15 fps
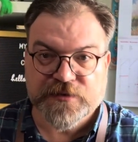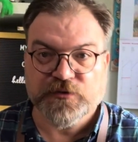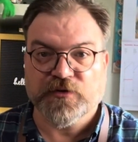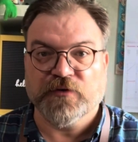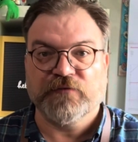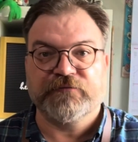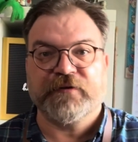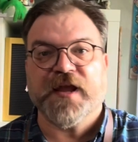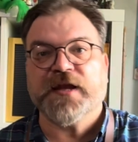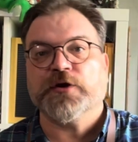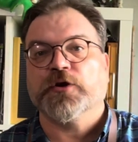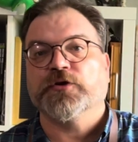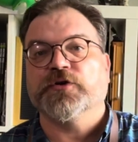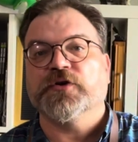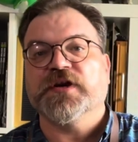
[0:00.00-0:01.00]
the vein
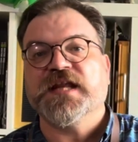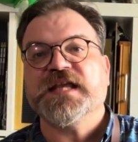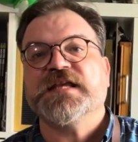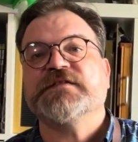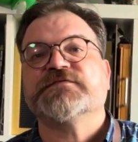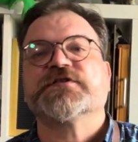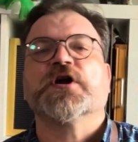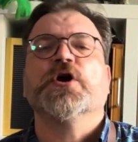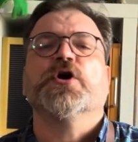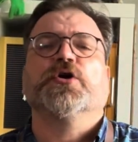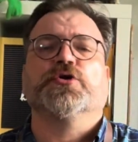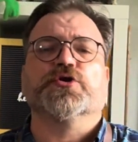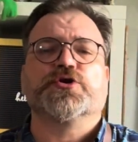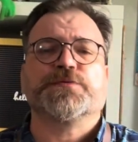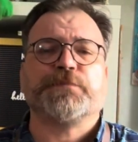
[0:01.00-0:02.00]
on the leaves,
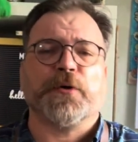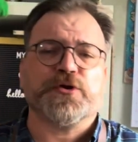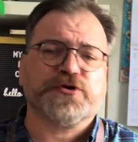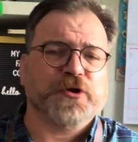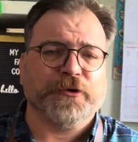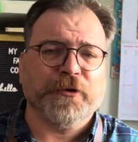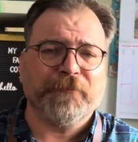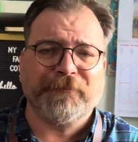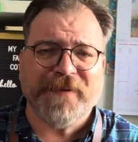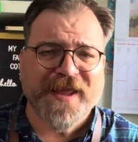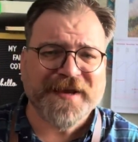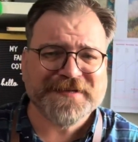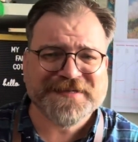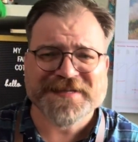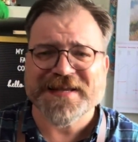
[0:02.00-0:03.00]
the spots on the
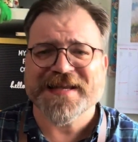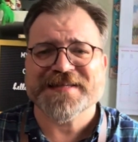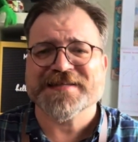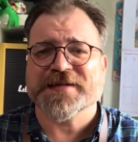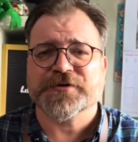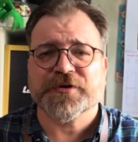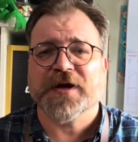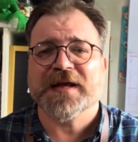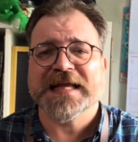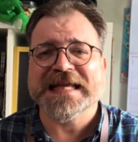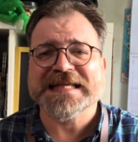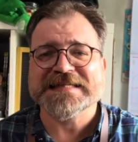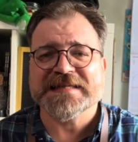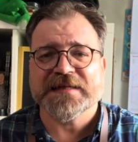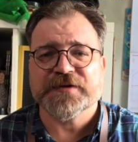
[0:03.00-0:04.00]
pears, etc.,
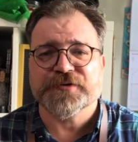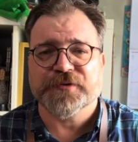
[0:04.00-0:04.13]
etc.